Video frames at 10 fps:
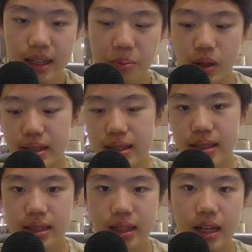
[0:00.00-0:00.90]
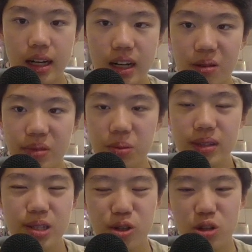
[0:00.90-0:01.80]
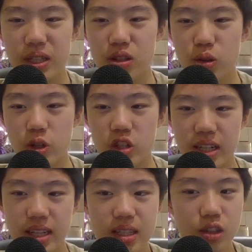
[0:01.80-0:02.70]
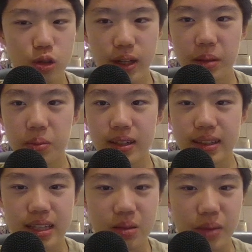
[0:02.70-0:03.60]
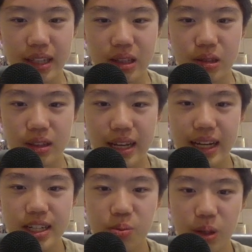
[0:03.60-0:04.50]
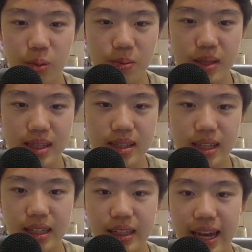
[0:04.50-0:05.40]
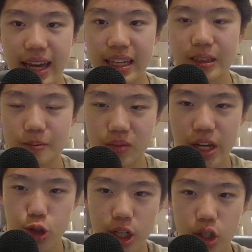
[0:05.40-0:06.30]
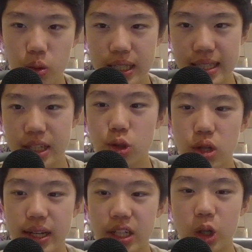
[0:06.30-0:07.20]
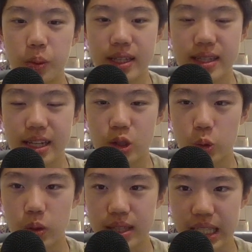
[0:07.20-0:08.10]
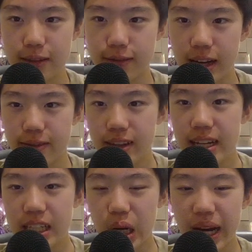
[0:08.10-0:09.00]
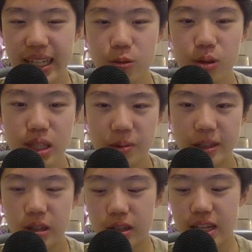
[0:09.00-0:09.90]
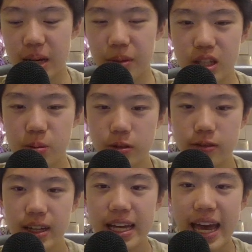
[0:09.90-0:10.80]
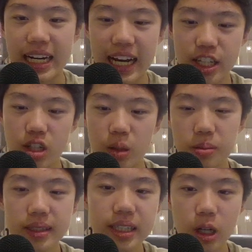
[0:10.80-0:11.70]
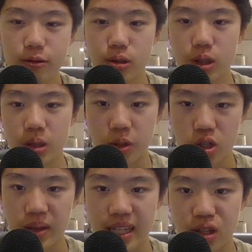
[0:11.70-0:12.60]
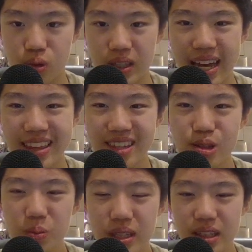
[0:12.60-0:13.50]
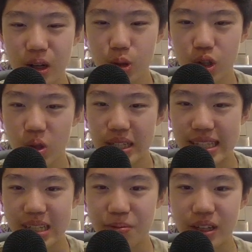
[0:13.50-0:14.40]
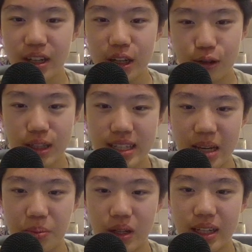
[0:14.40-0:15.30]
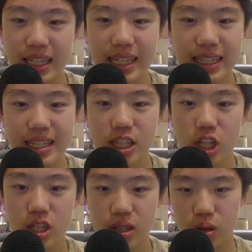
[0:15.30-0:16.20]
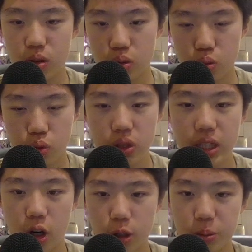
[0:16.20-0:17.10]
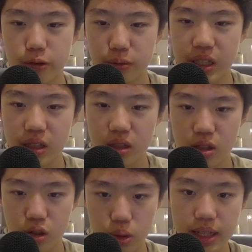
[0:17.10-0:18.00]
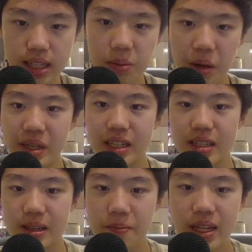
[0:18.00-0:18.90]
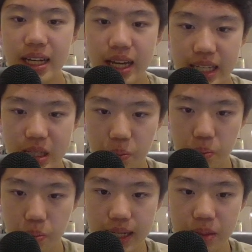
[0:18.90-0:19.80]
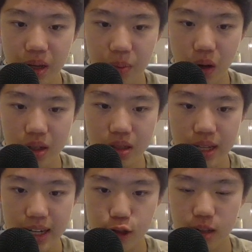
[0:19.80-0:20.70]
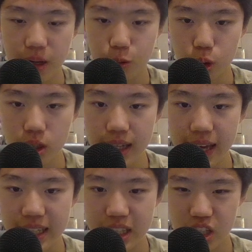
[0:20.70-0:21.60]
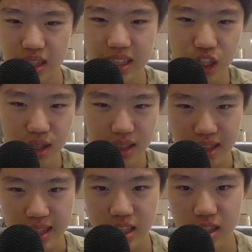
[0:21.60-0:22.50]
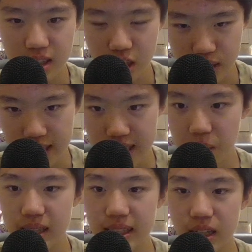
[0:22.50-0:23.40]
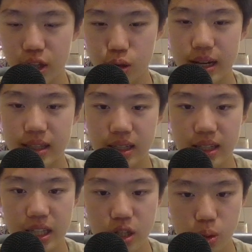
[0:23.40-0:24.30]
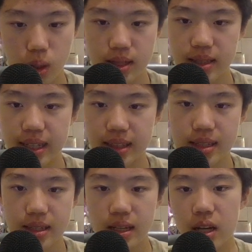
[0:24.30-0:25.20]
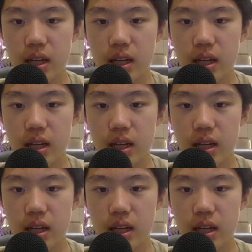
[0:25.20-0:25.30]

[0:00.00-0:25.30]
But he plays bishop b2, which isn't great, but isn't bad either. And I just bring more pieces in, and I try to continue cracking open the center with e5. Now, I didn't really spend a lot of time on this move, and I just completely overlooked bishop a3. And this will be a recurring theme for this game, but this is just a really hard move for me to do anything about, because he's pinning my pawn, extraing my rook, and this is just simply a threat. He just wants to take this.